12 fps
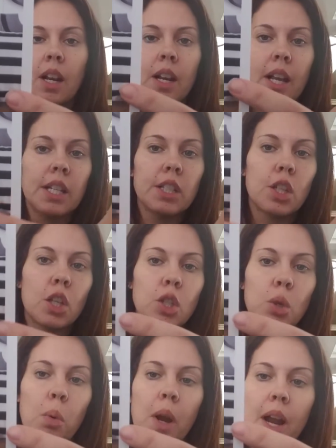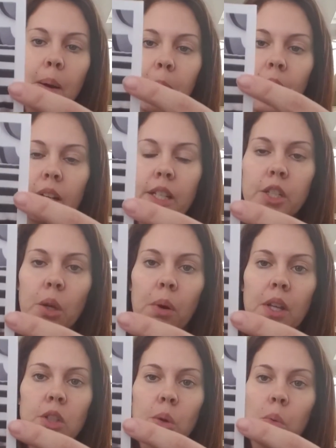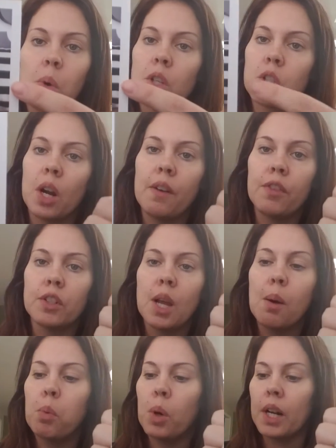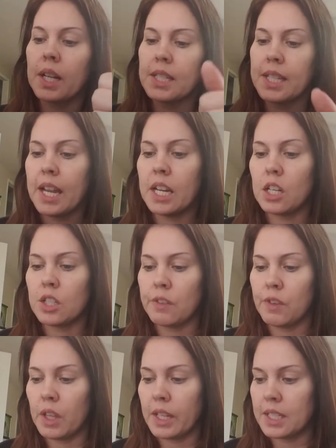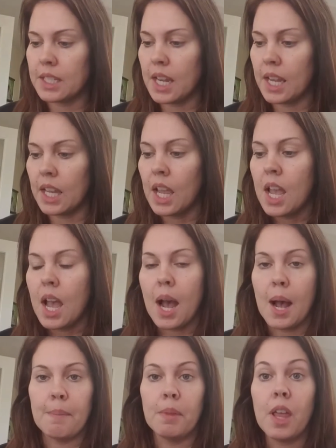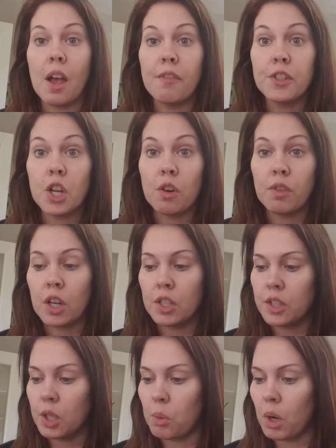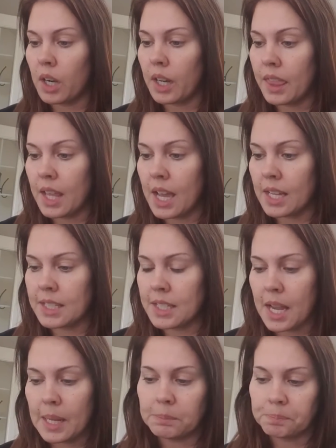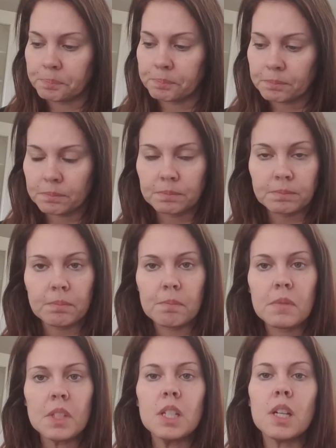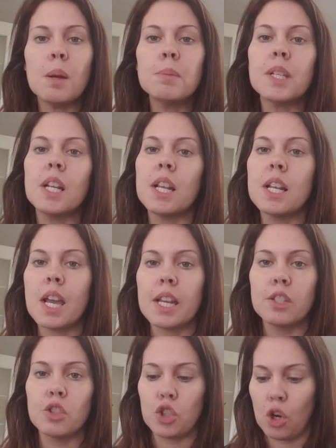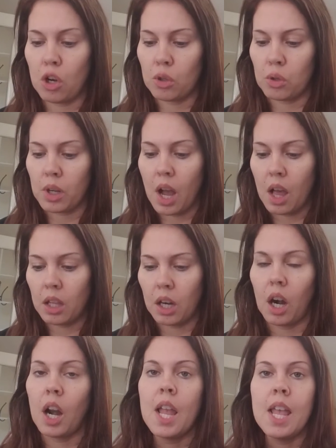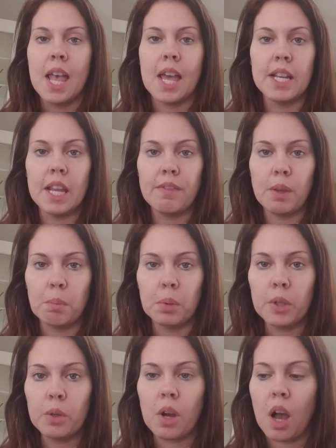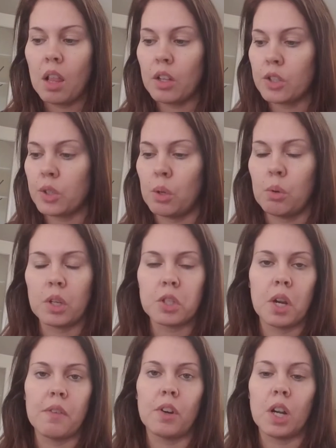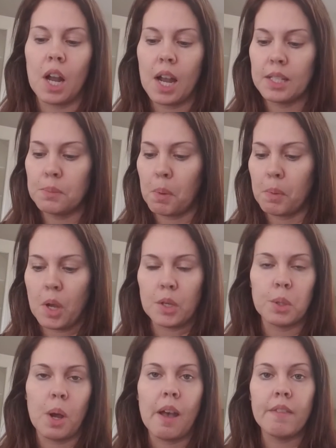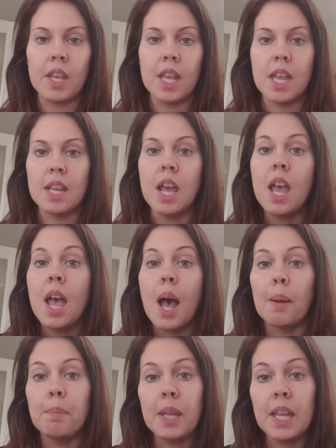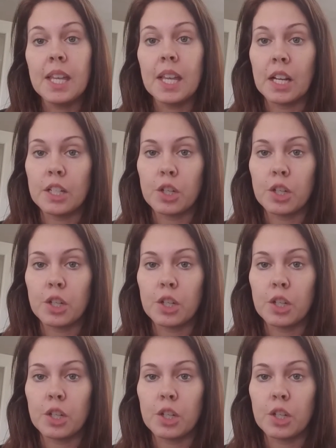a nice square body to it, so it works great for Tupperware containers if you like to take um, leftovers to work the next day comes in a nice charcoal color and navy blue color so it works great for guys but we also have it in a pink and a